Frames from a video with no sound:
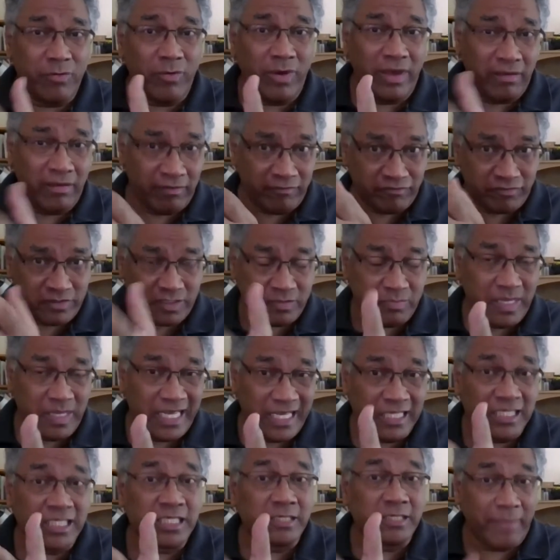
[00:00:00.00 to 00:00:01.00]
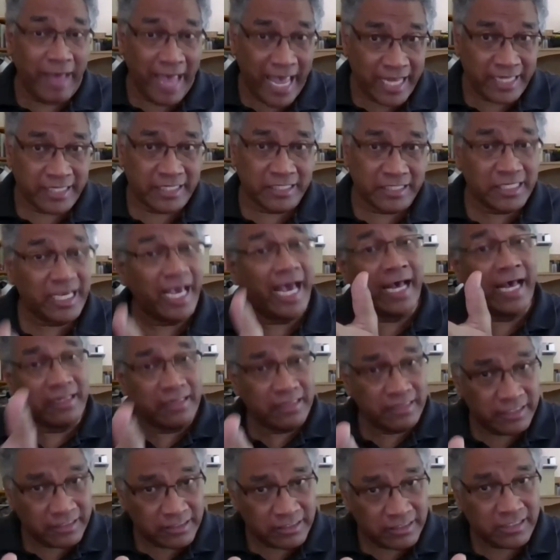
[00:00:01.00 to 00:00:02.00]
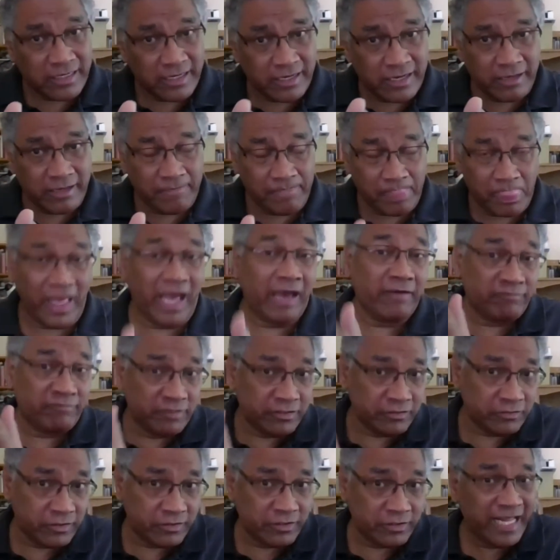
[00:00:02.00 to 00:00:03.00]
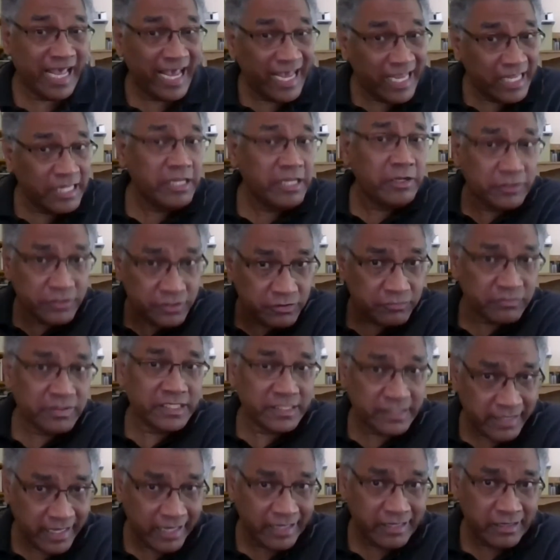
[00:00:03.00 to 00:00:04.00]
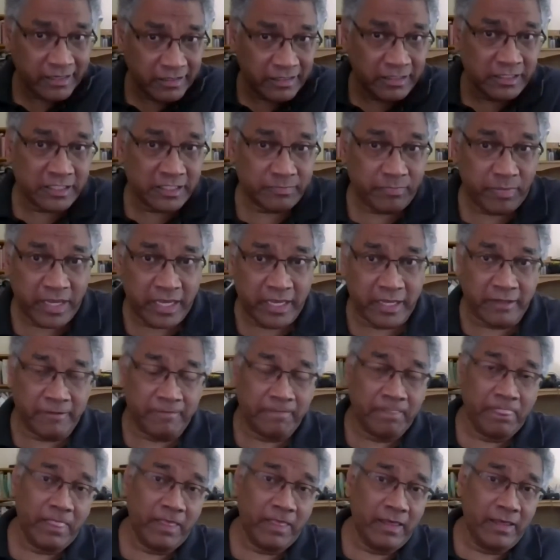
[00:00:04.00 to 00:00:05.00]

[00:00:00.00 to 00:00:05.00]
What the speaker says: way of speaking Spanish at the time, after 9 years residing in Spain,